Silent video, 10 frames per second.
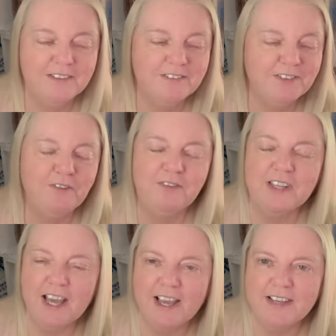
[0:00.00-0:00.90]
Don't
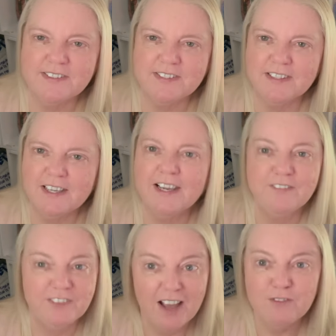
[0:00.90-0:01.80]
forget, if
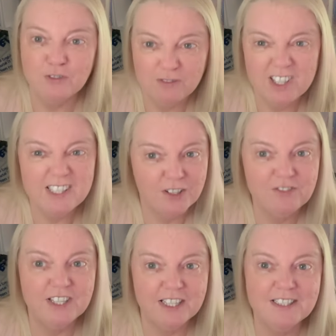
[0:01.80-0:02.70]
you haven't already, don't
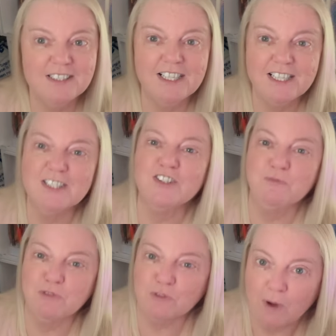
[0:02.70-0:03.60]
forget to hit the
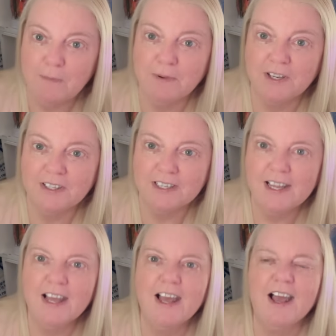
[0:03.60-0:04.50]
subscribe button
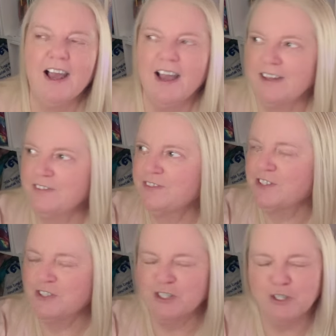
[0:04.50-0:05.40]
and
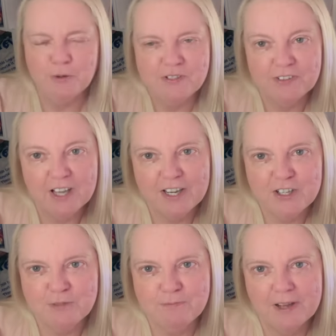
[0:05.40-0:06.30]
the
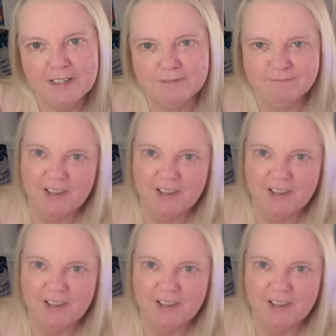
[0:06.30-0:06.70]
notification bell.